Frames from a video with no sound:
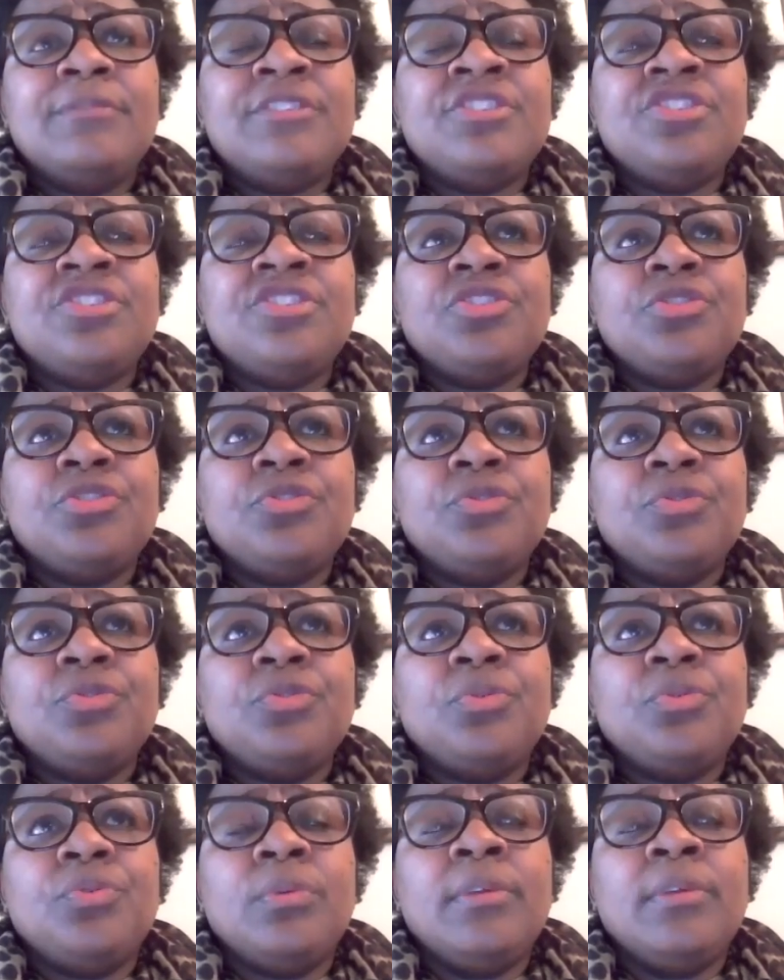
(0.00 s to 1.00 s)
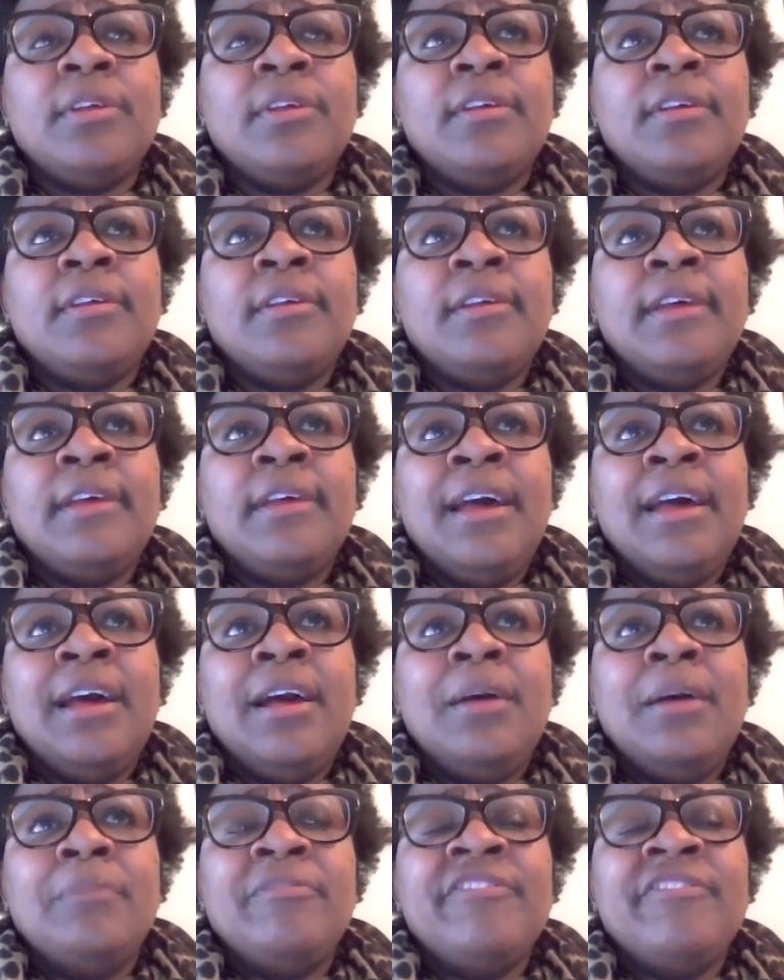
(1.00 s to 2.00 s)
to
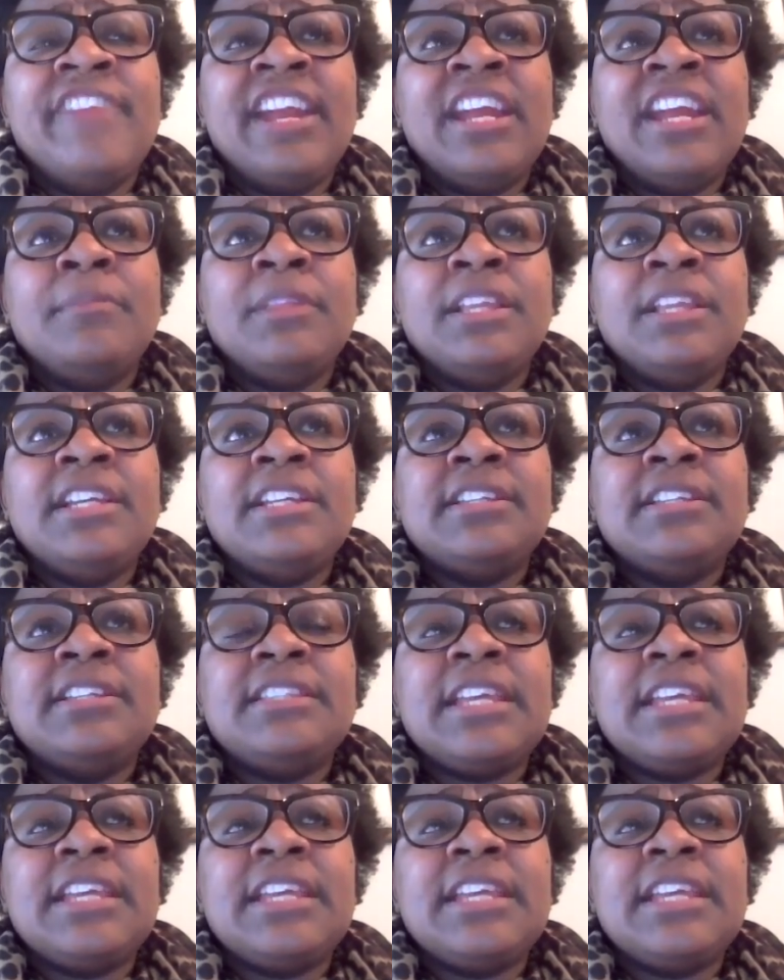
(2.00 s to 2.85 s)
families.